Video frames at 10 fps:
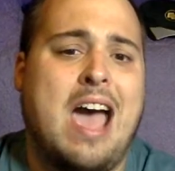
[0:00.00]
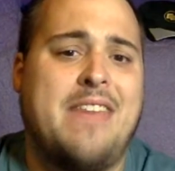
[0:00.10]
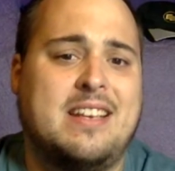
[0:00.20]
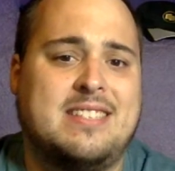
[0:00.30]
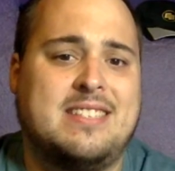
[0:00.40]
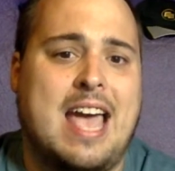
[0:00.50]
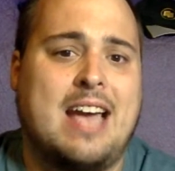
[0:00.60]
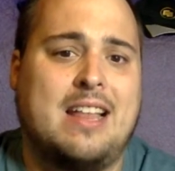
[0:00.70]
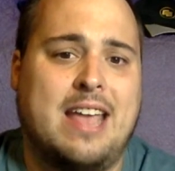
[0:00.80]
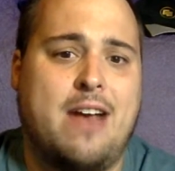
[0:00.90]
I think Zach
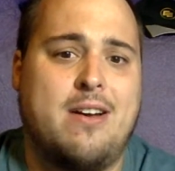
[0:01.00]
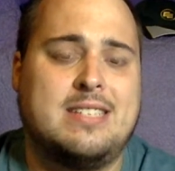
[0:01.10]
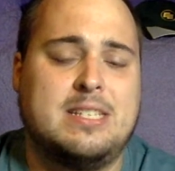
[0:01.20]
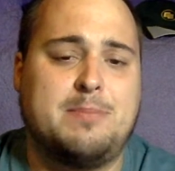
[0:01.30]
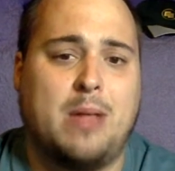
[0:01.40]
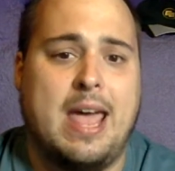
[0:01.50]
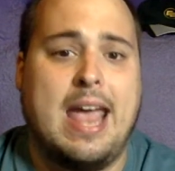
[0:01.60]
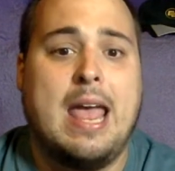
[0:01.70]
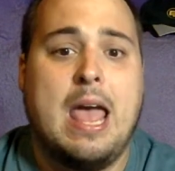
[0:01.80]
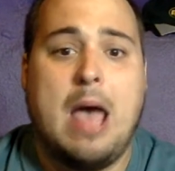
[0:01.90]
Kolaris is
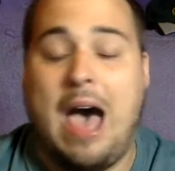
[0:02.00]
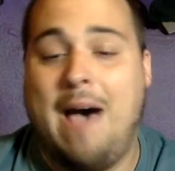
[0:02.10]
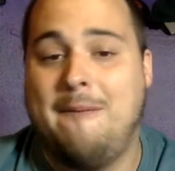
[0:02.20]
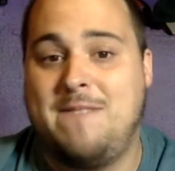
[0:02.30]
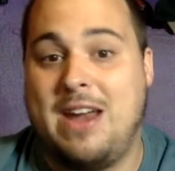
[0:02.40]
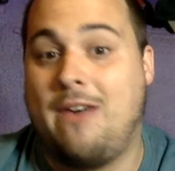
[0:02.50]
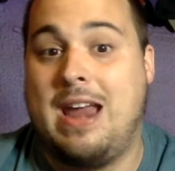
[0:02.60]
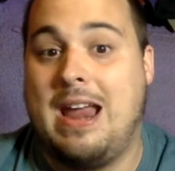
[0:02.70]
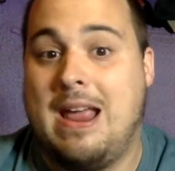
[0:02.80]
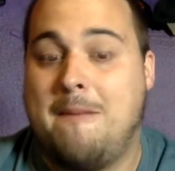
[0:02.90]
playing
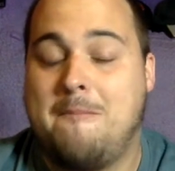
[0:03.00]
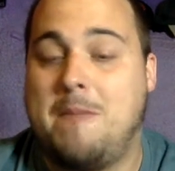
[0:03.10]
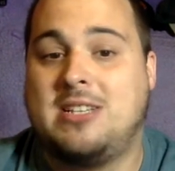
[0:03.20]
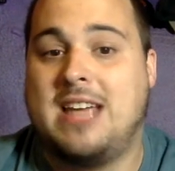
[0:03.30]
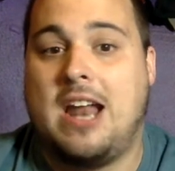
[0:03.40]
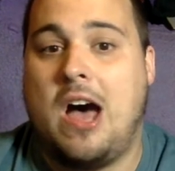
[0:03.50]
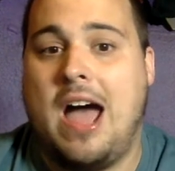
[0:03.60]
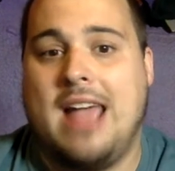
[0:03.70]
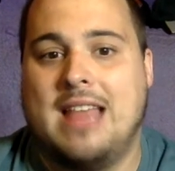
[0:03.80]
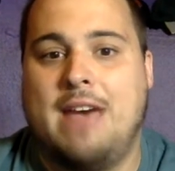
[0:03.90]
very much at a
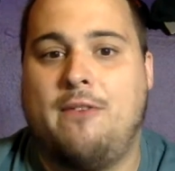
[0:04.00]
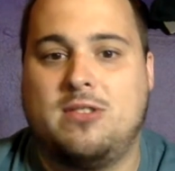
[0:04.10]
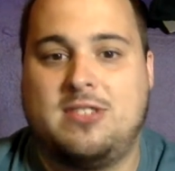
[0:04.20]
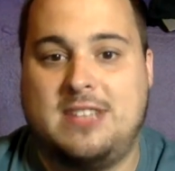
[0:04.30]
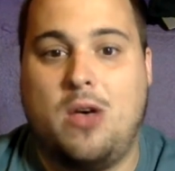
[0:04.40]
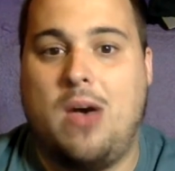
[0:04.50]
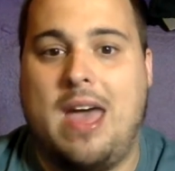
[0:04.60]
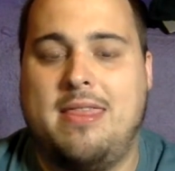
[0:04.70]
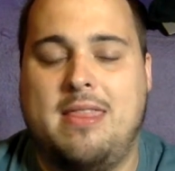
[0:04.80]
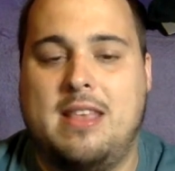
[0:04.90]
high level still
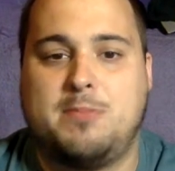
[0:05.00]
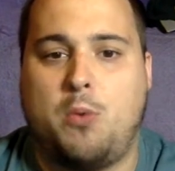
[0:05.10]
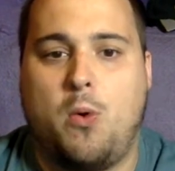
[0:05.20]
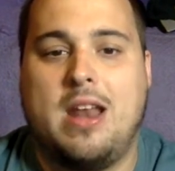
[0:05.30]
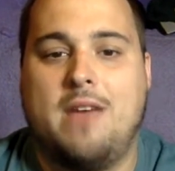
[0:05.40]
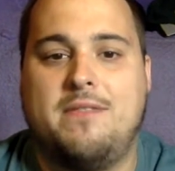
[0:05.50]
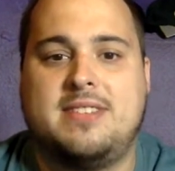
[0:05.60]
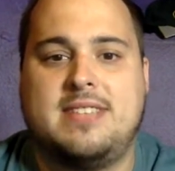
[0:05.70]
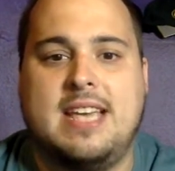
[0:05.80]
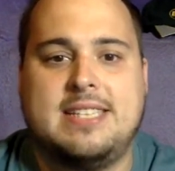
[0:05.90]
at this point of the
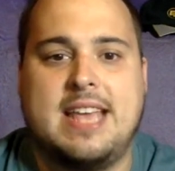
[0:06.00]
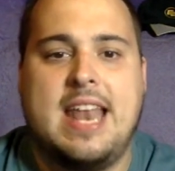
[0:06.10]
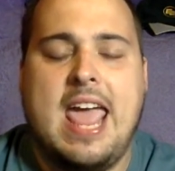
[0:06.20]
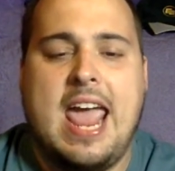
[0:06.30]
season.